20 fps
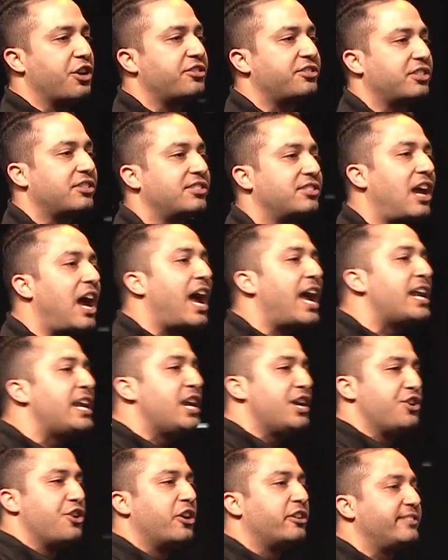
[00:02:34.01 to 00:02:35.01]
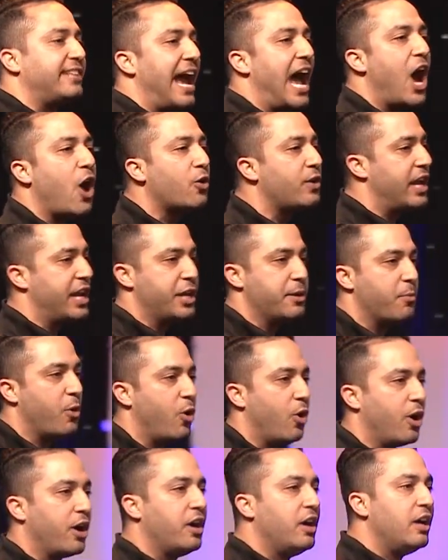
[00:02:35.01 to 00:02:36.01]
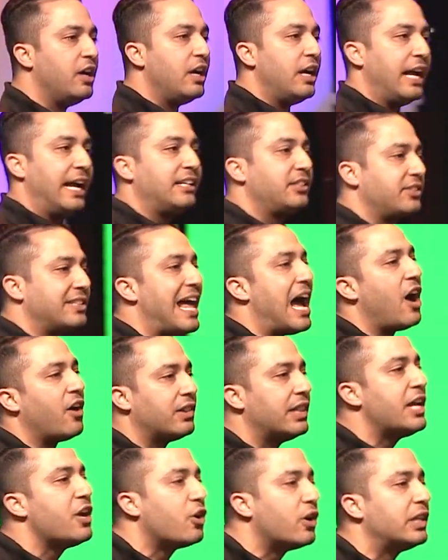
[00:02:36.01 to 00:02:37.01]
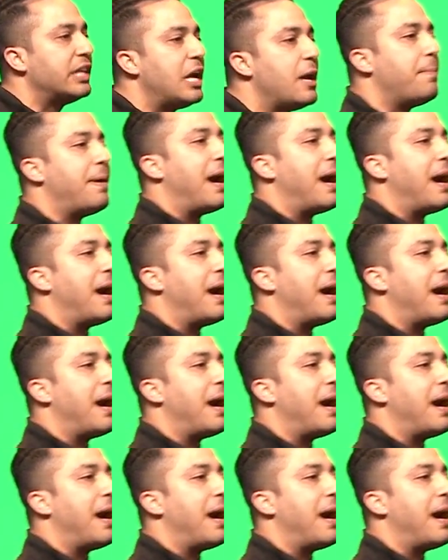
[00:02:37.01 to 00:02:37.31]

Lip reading: your society and your town anymore. It's now literally